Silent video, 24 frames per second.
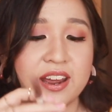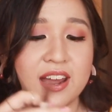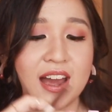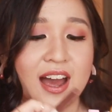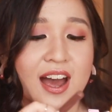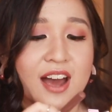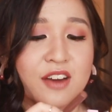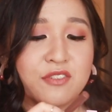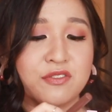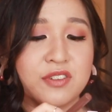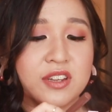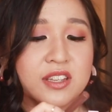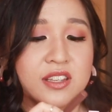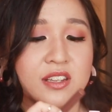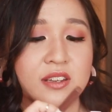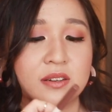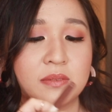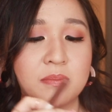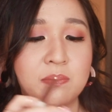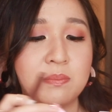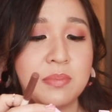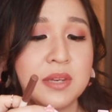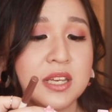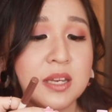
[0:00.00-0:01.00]
I have it
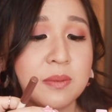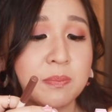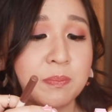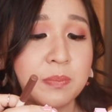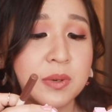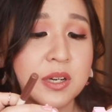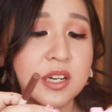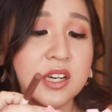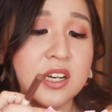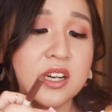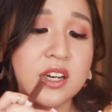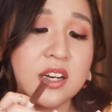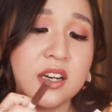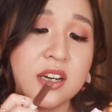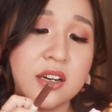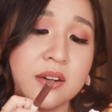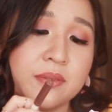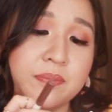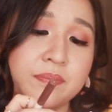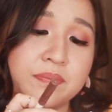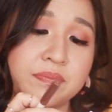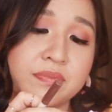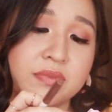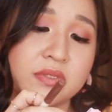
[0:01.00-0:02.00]
in Beeper,